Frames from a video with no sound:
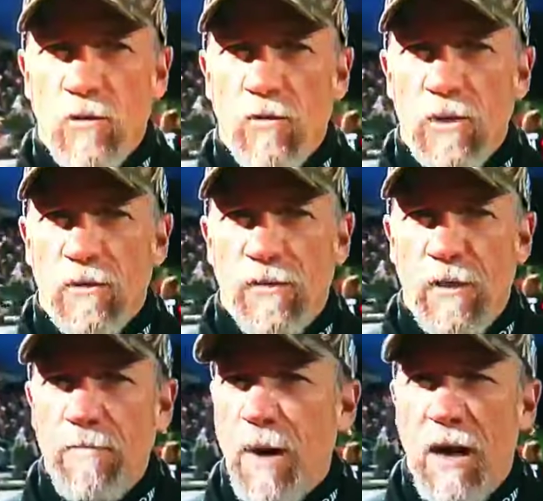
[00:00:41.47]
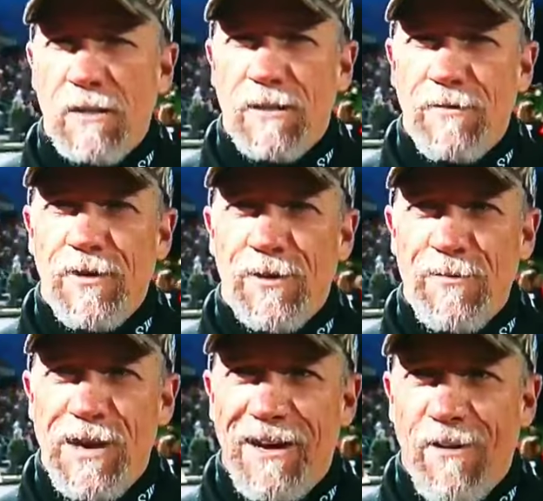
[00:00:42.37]
was a very positive young
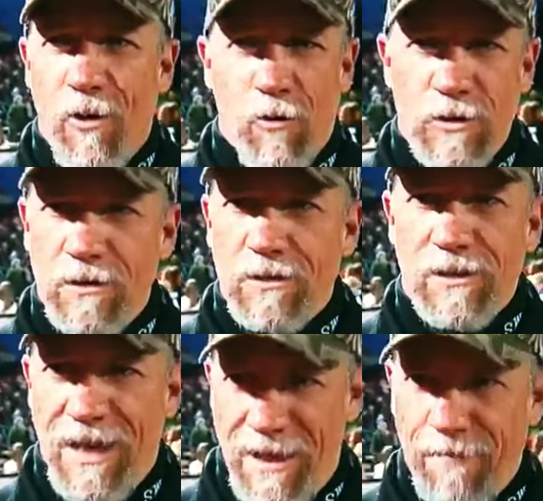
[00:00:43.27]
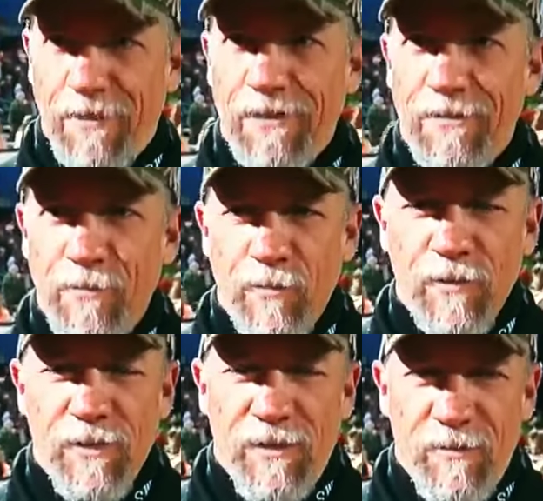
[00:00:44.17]
man, always laughing.
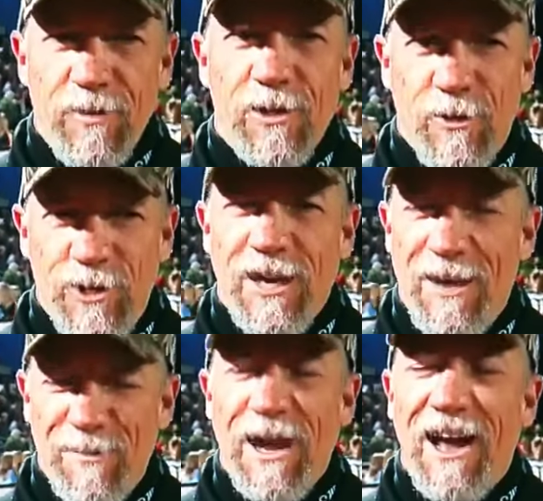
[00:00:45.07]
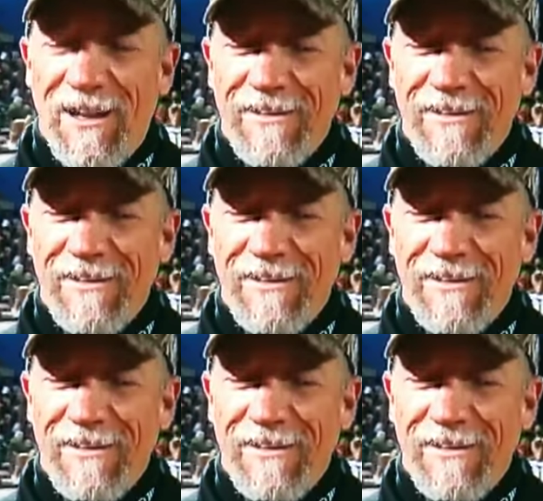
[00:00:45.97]
He was a good time guy.